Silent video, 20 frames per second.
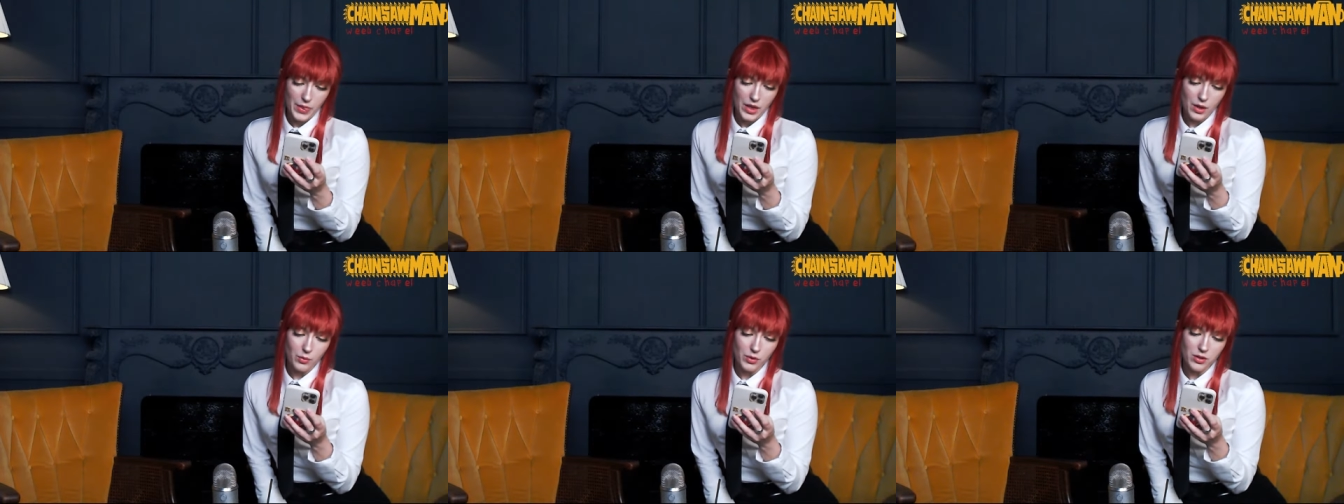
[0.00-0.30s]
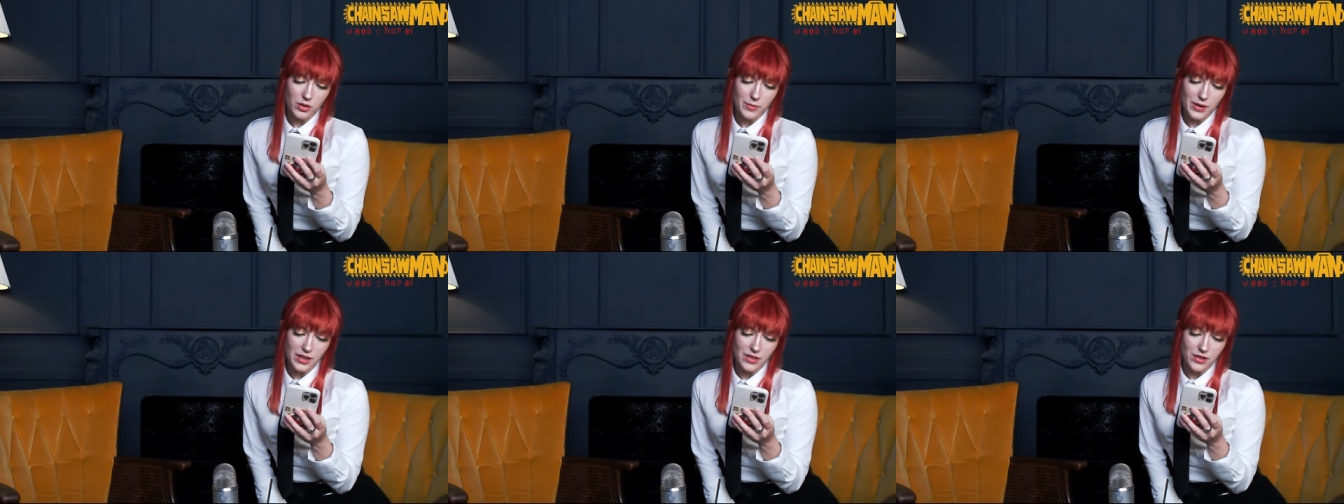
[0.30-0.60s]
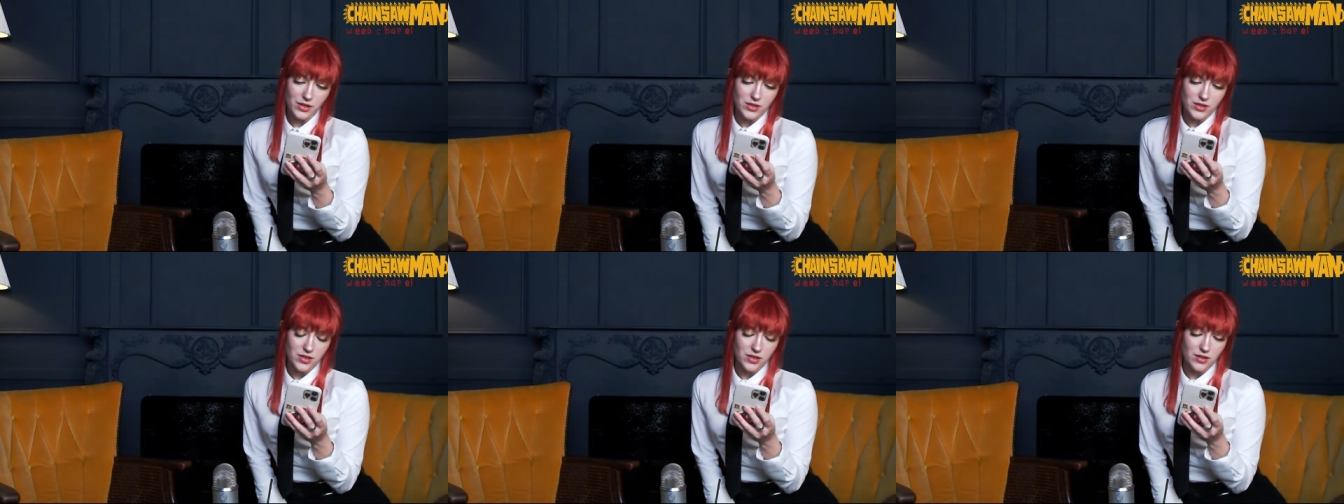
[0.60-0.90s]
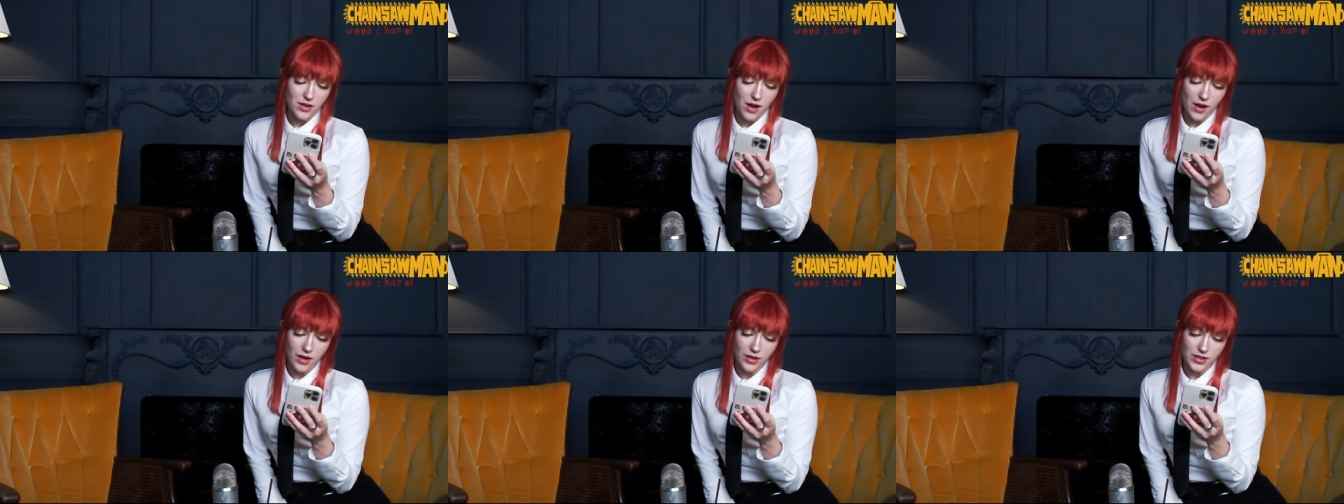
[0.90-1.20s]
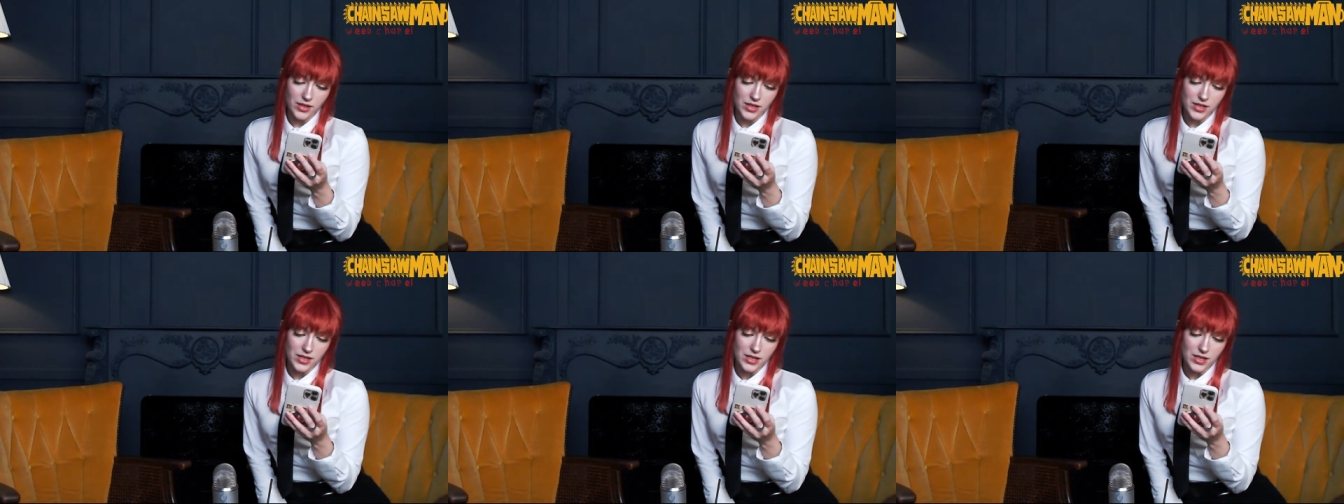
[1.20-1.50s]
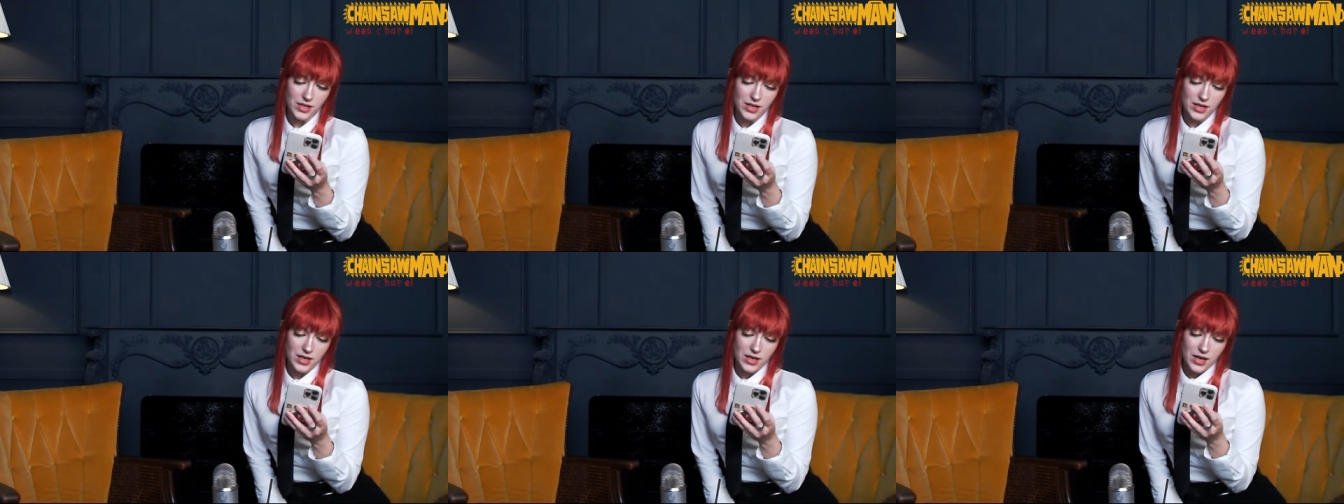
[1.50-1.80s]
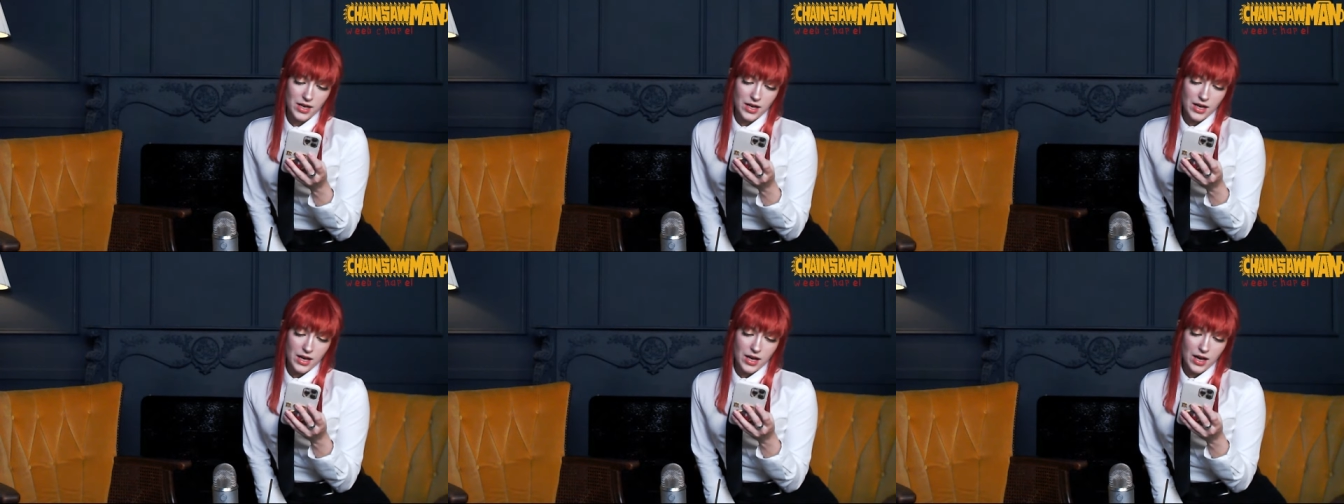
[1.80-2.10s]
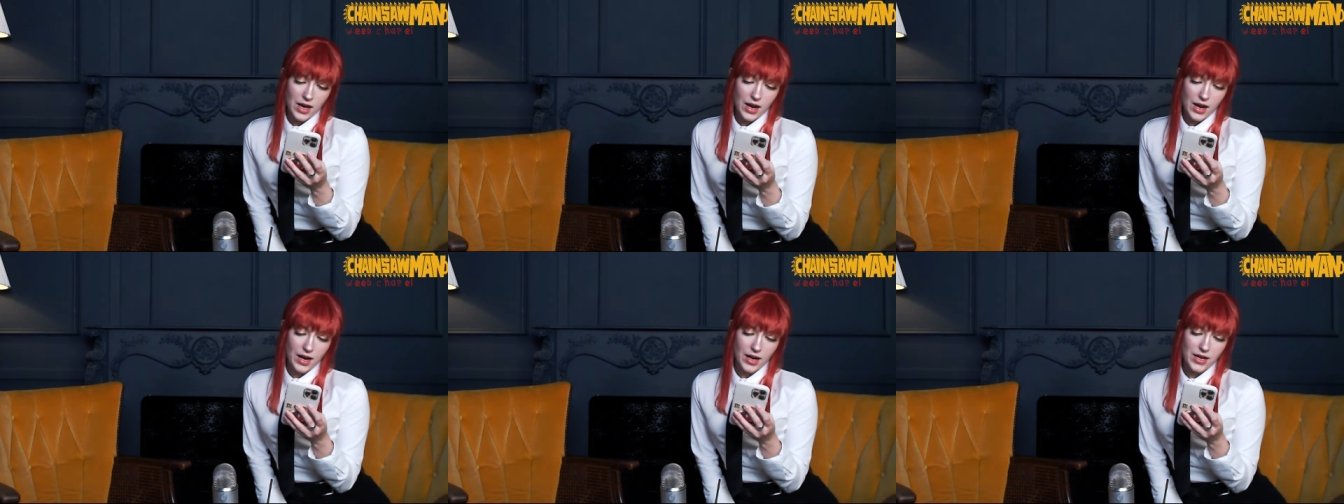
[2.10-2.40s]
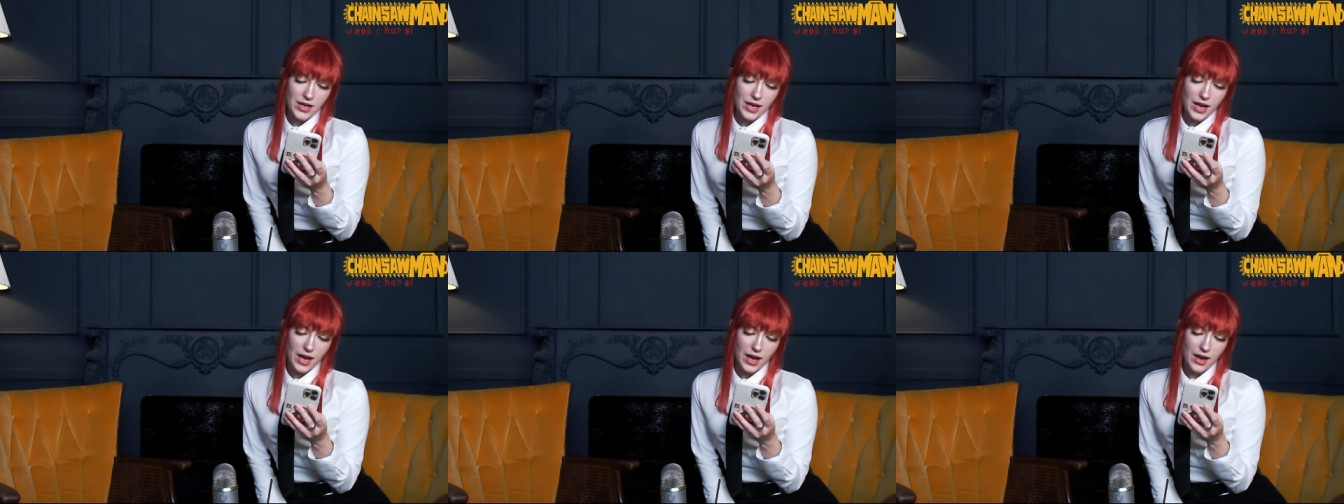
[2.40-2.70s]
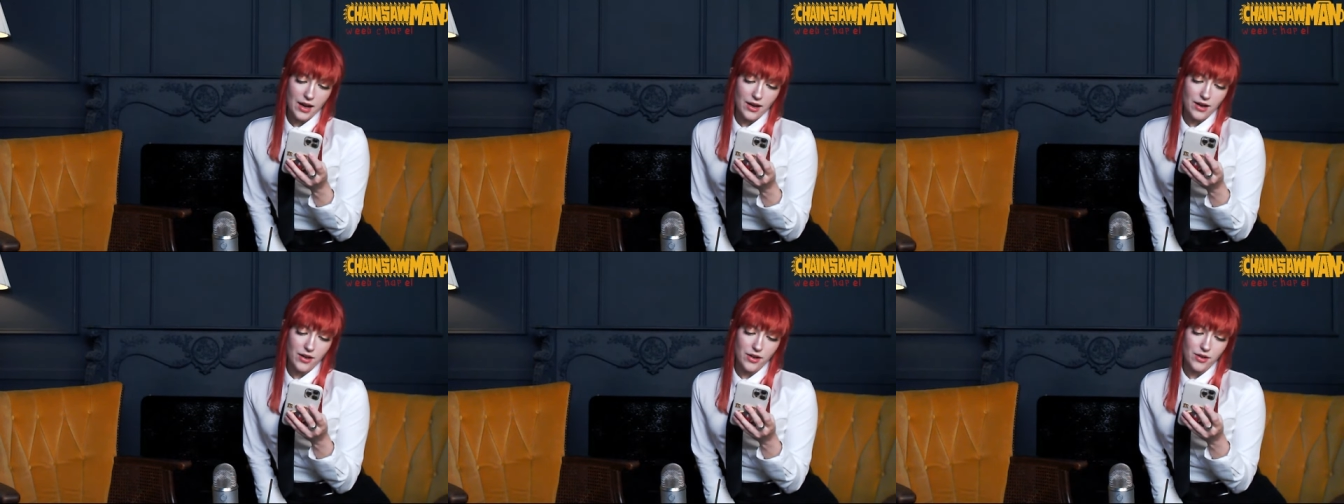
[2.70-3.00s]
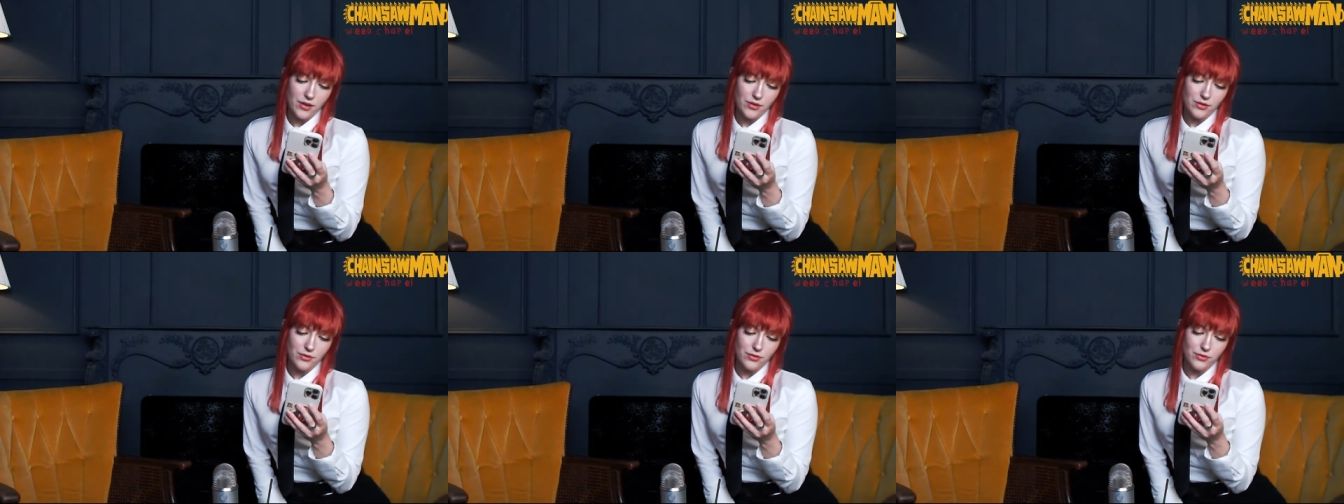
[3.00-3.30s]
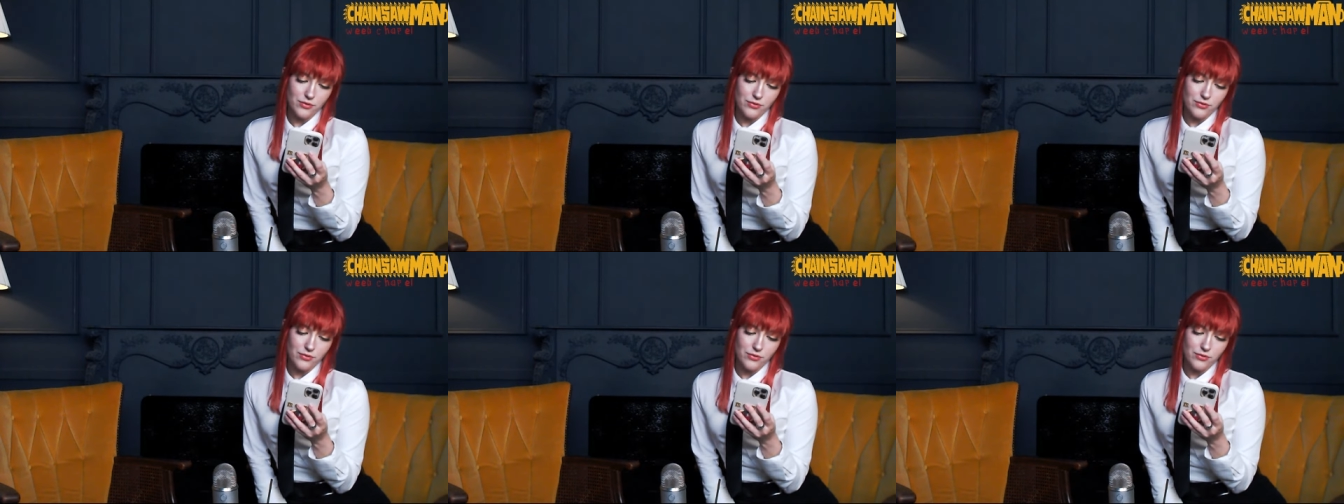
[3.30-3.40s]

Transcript: What are my thoughts on Aki? I have